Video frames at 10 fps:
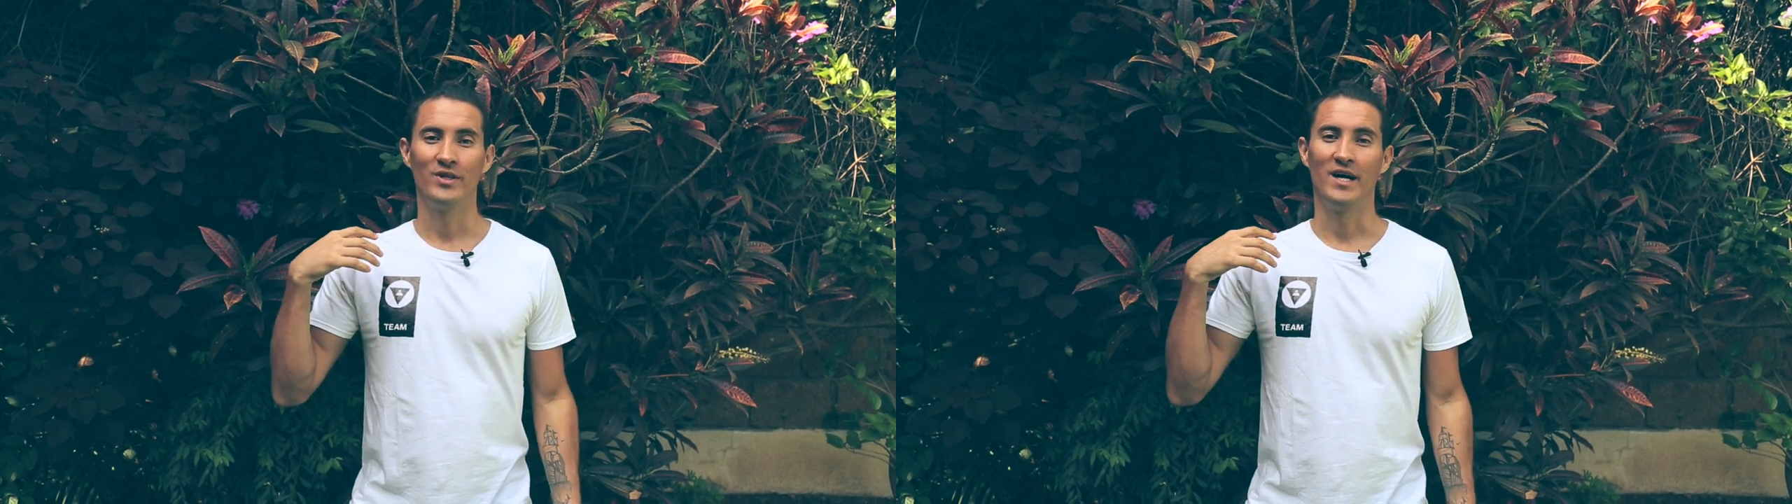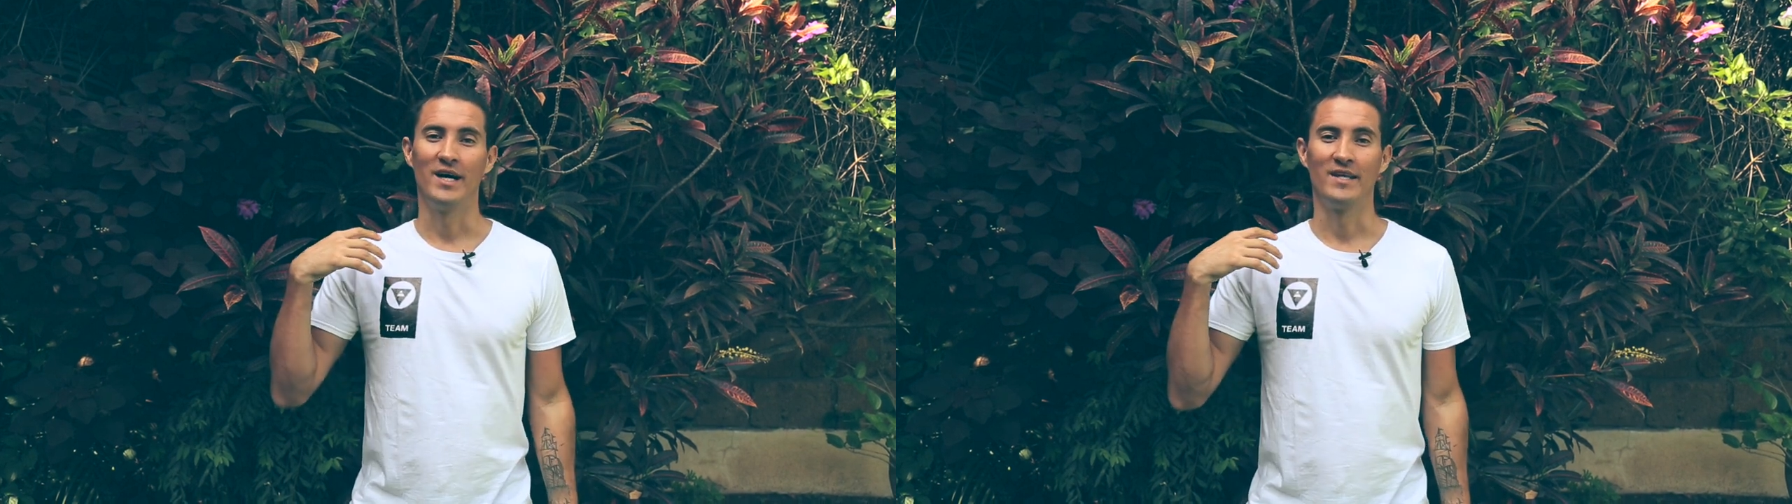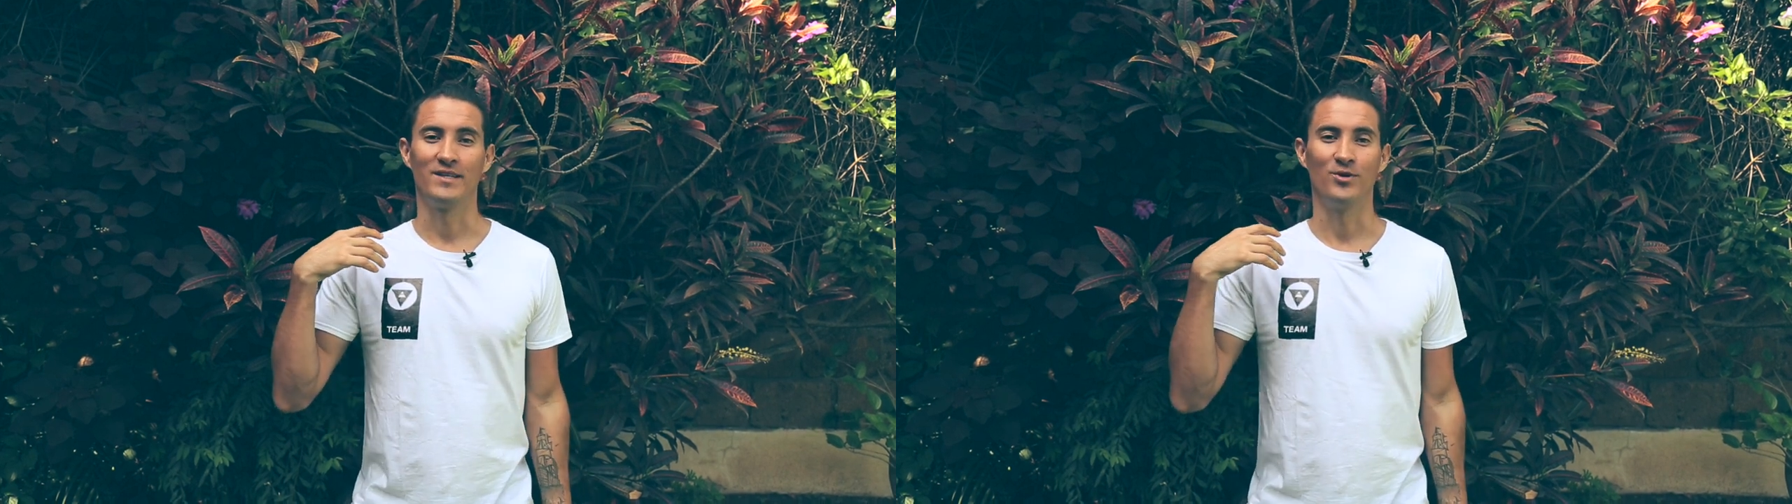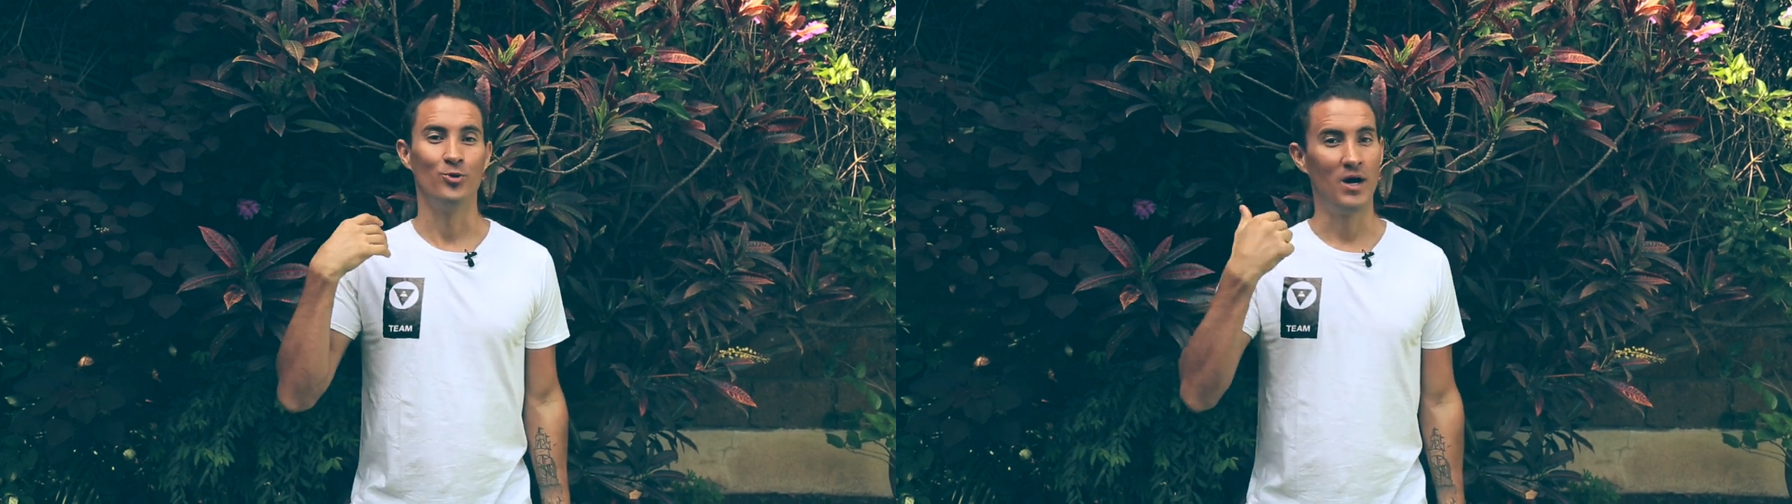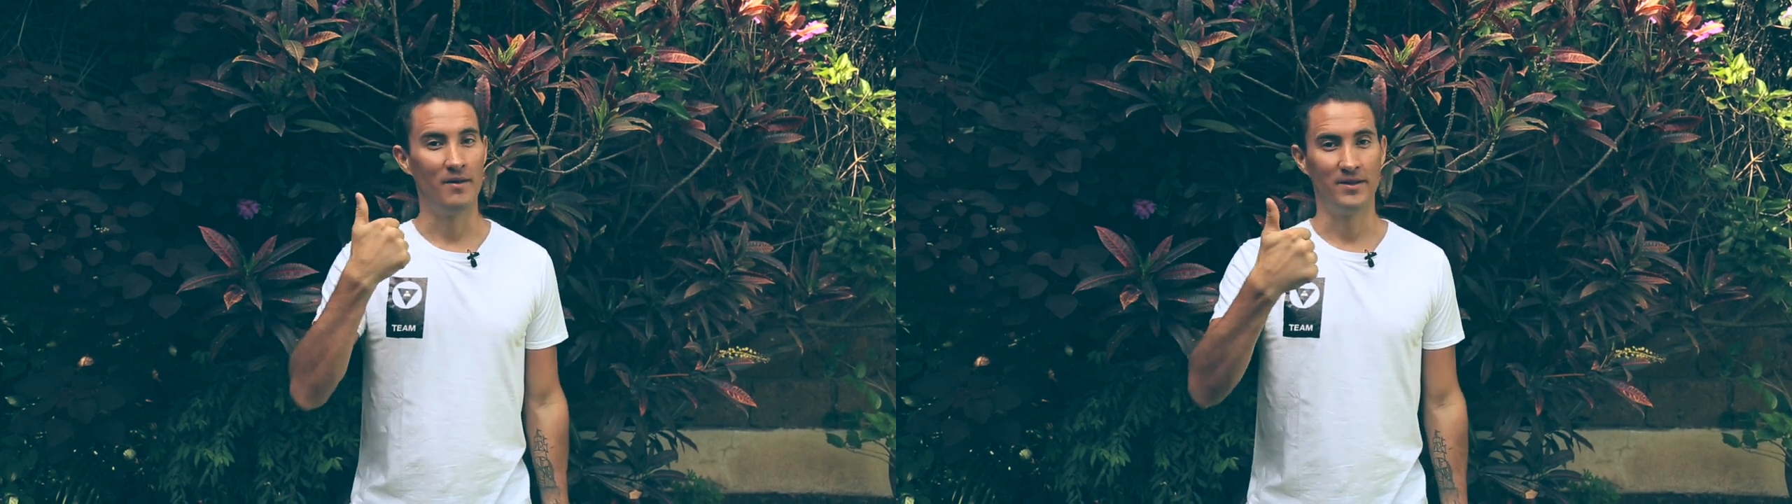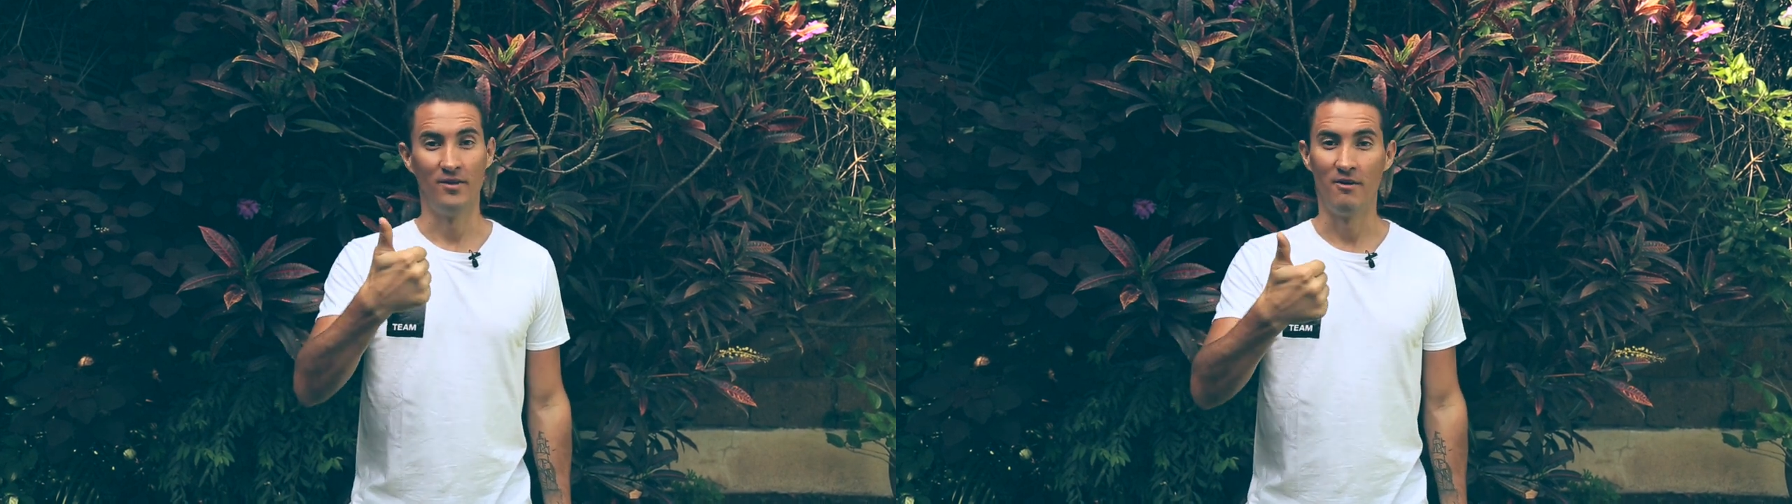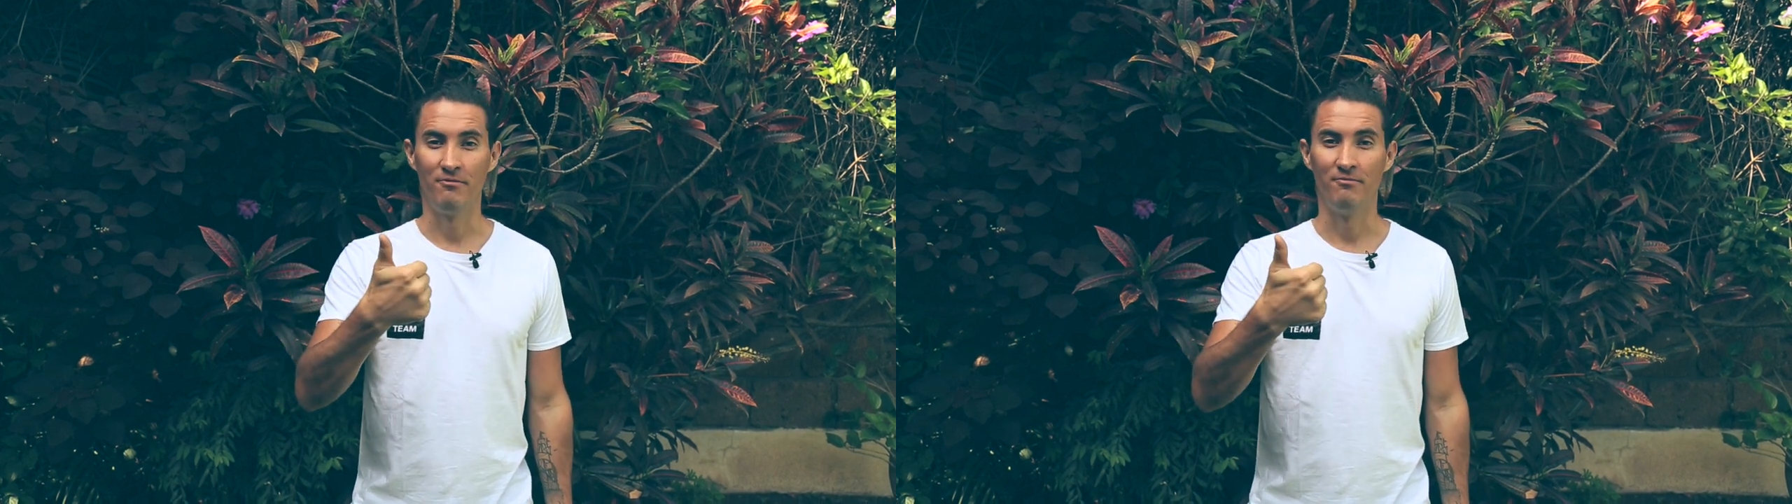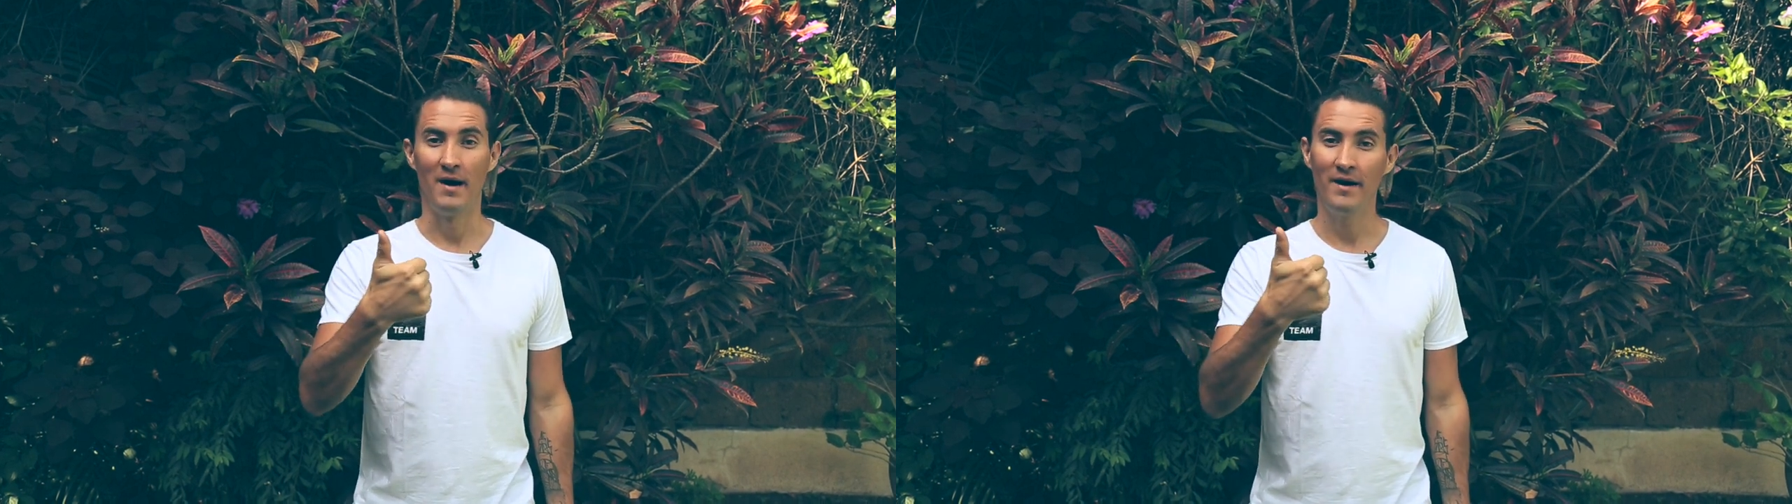that you have enough
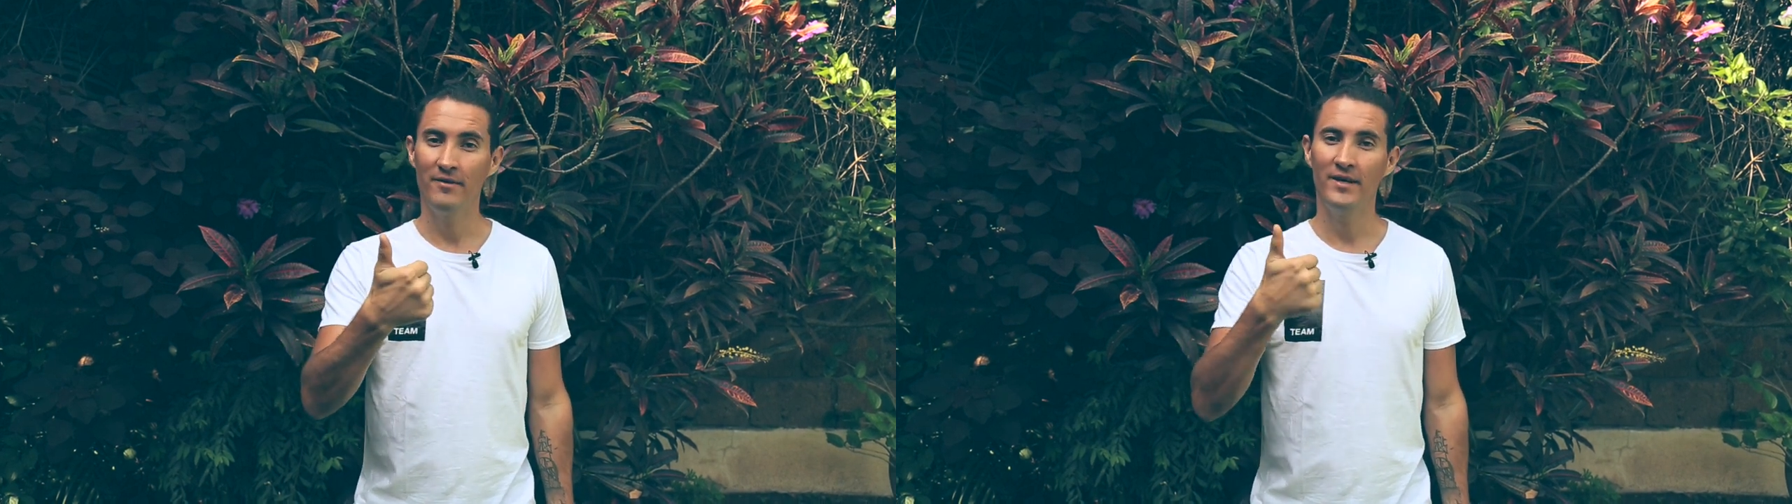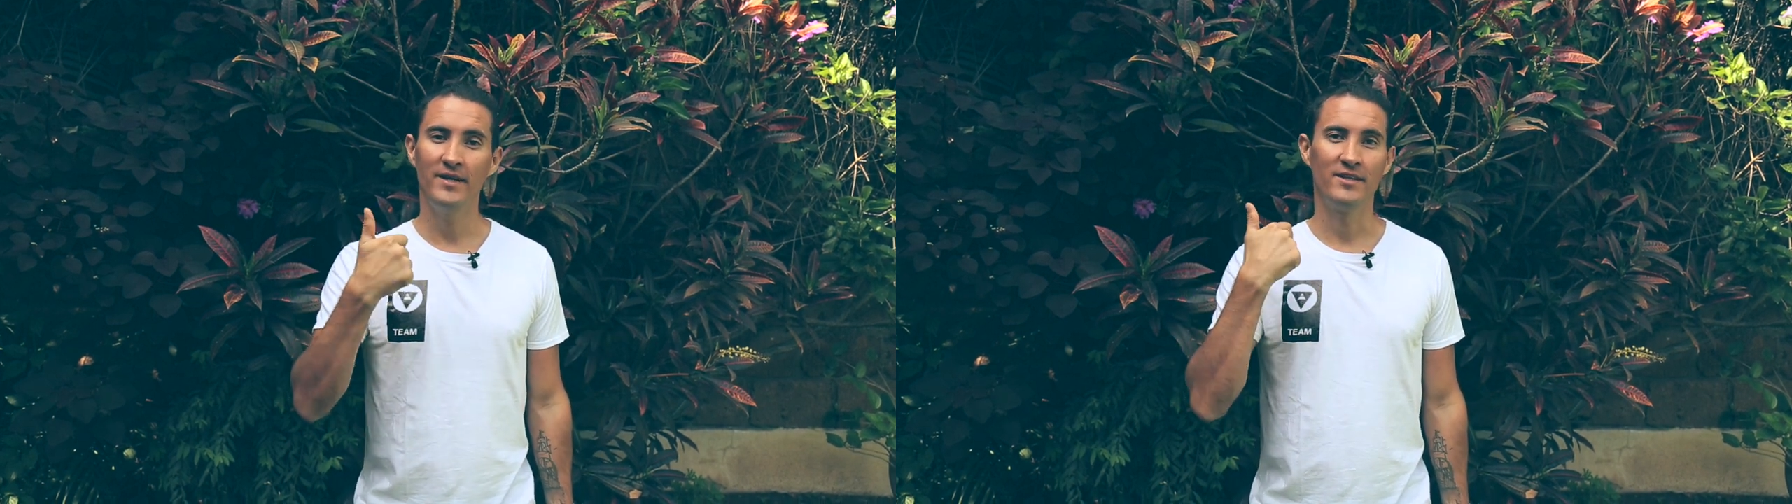battery,